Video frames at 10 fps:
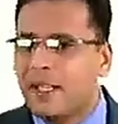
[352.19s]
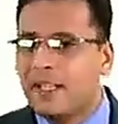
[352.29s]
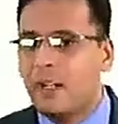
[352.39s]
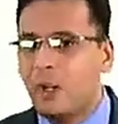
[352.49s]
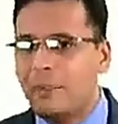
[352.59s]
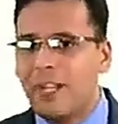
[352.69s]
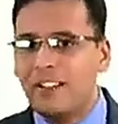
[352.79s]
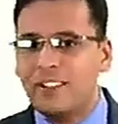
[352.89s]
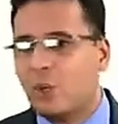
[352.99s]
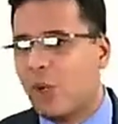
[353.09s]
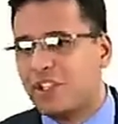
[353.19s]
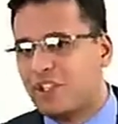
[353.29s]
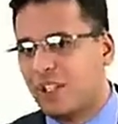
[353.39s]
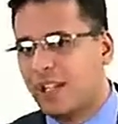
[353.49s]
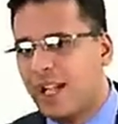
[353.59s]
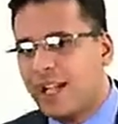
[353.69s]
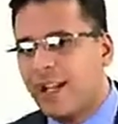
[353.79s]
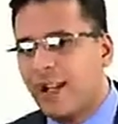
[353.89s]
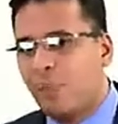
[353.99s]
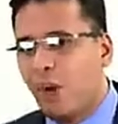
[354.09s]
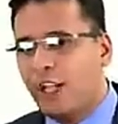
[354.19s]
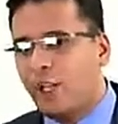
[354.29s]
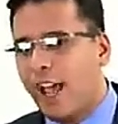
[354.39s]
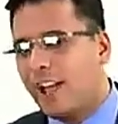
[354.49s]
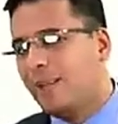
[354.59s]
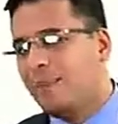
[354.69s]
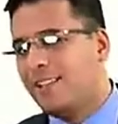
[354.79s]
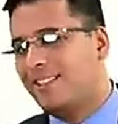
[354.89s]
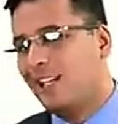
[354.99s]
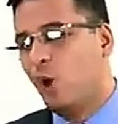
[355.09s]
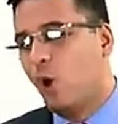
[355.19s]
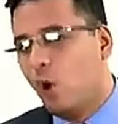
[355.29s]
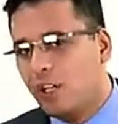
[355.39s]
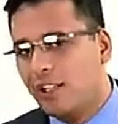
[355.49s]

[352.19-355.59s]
Now let me ask you a question. Can molecularity be 0?